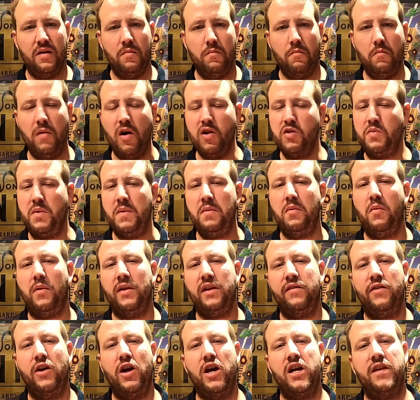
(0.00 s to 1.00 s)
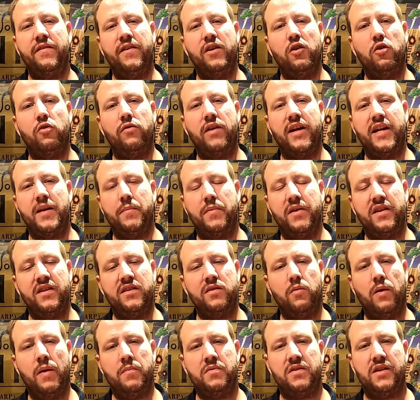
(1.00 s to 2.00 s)
Most people will have heard of it already, but there's a
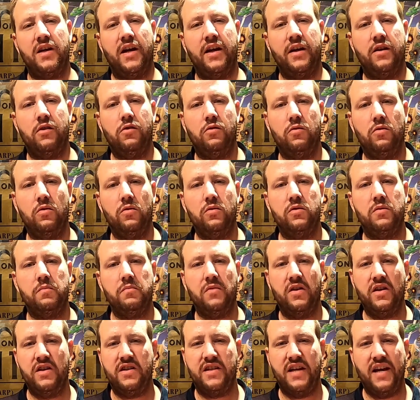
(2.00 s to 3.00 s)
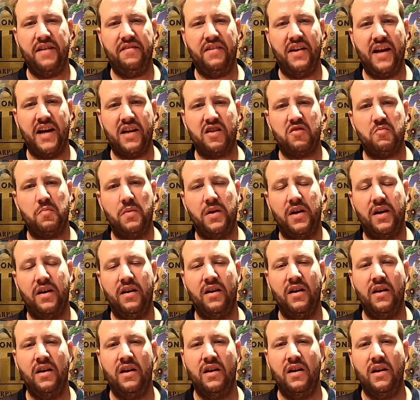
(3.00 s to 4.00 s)
website called Money Saving Expert,
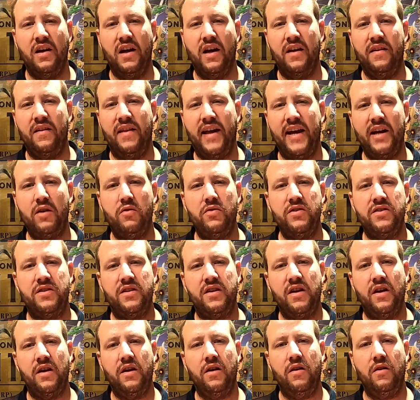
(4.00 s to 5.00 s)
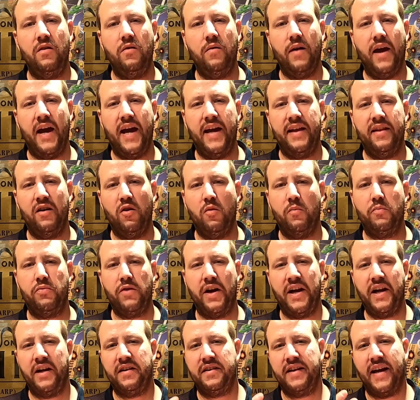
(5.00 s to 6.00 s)
and they always do a little
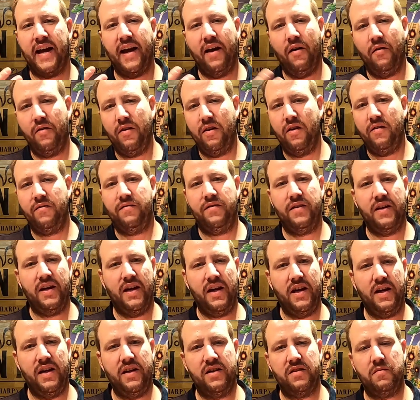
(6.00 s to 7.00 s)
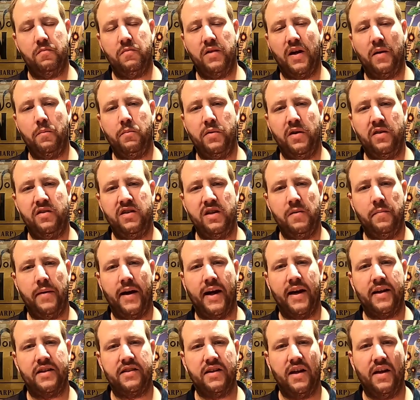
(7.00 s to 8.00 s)
breakdown of these like beauty
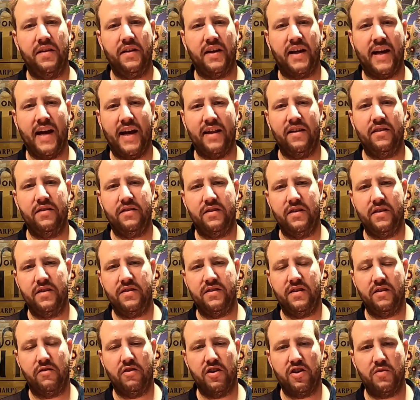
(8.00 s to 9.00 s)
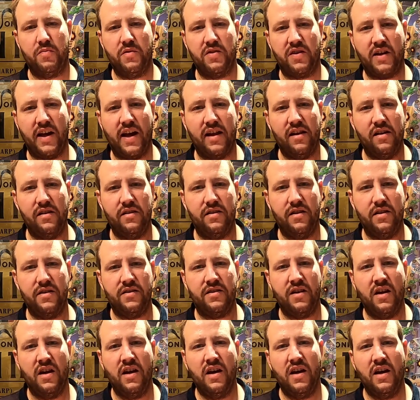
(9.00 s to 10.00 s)
bags and the calendars, the Christmas calendars.